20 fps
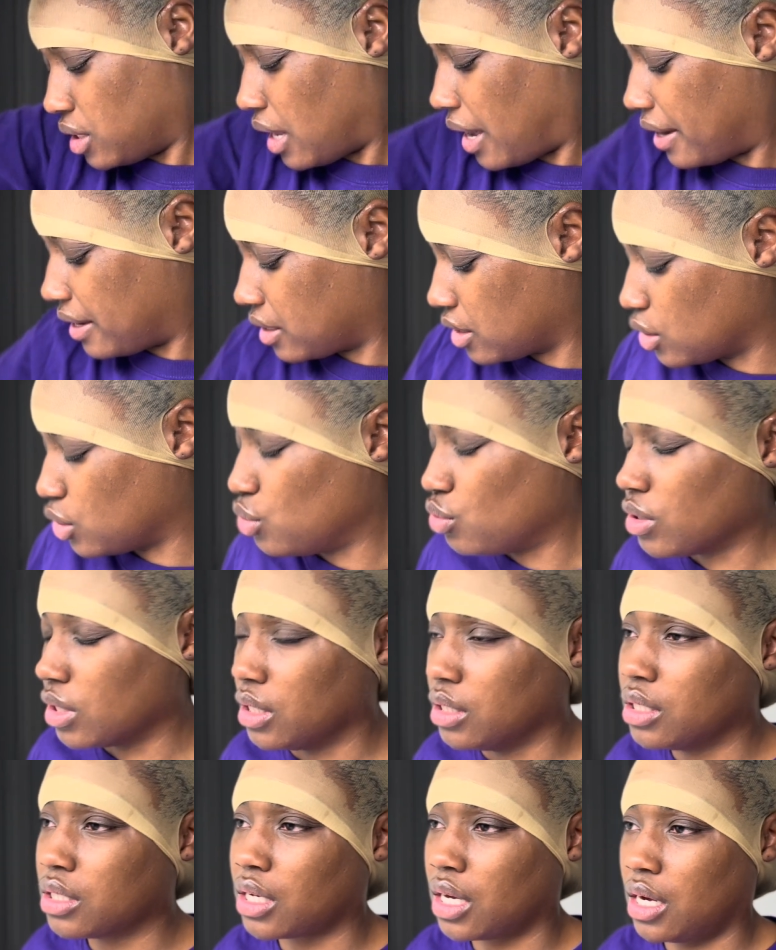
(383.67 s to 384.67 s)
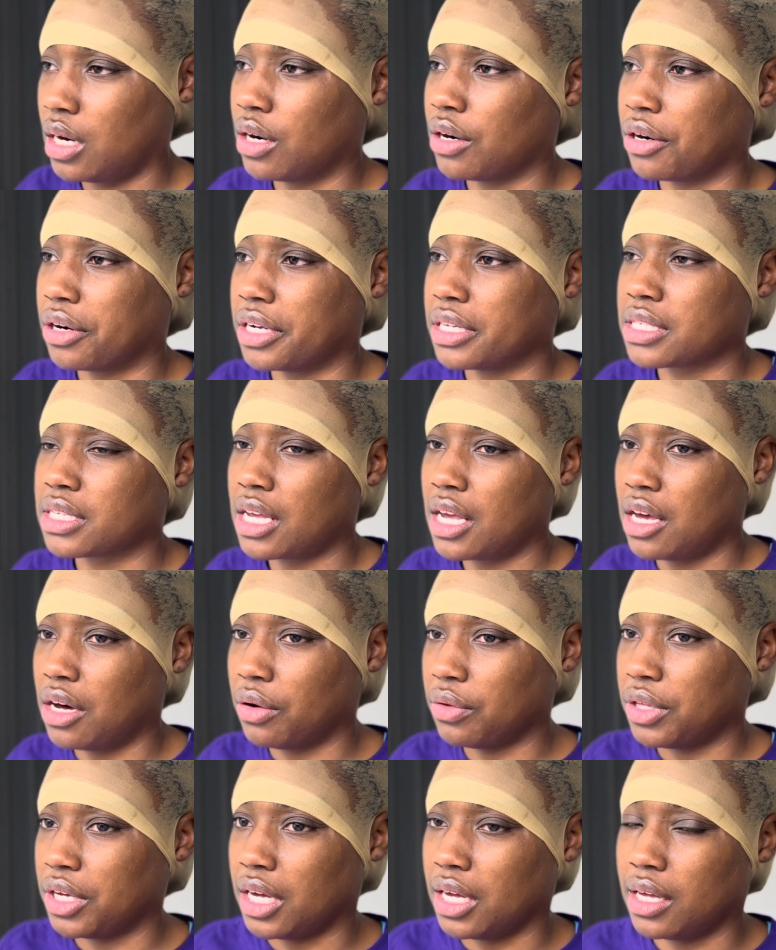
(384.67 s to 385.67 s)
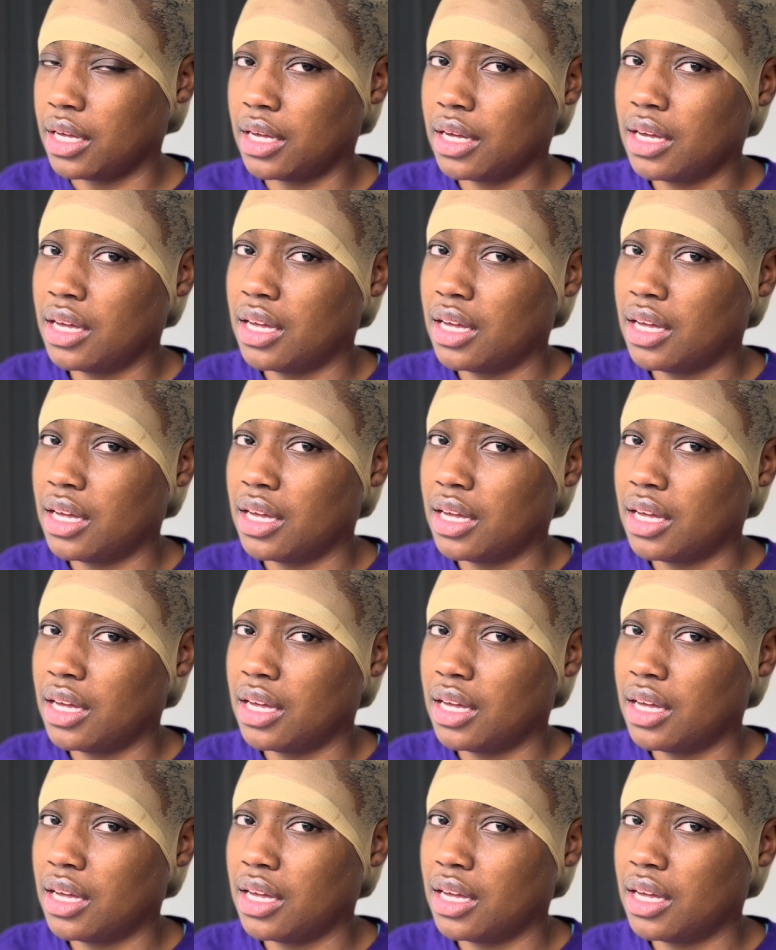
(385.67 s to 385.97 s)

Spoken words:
Like, you can look at her and tell that